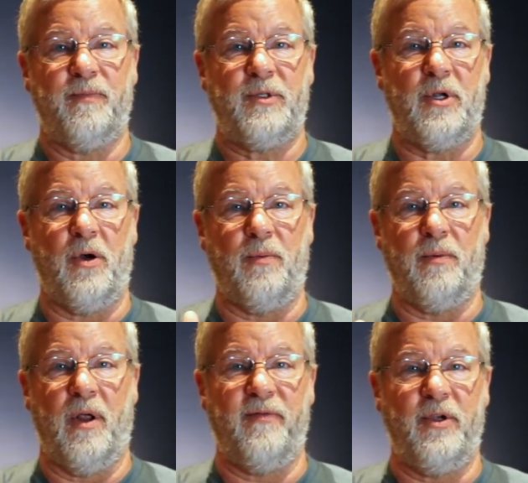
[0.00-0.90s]
So,
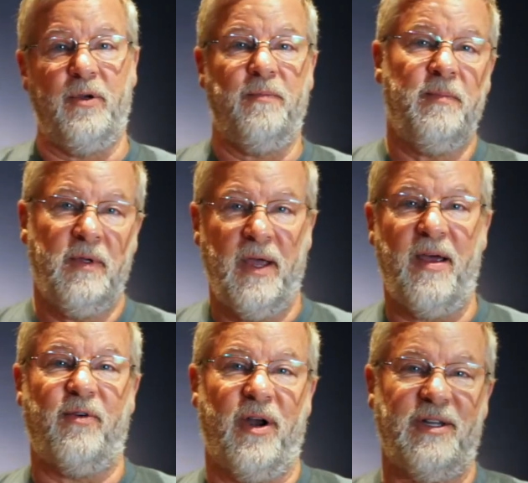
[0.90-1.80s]
love you.
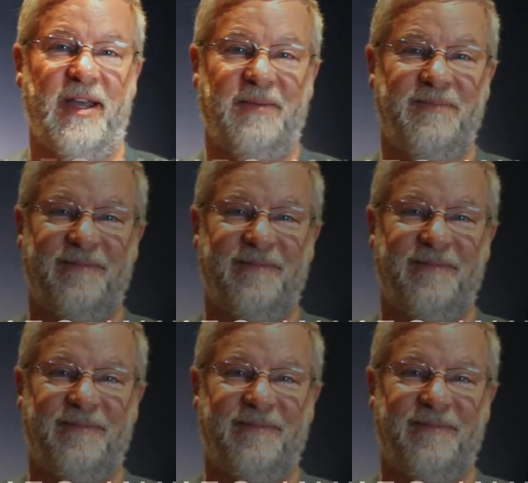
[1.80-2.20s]
Have a great day.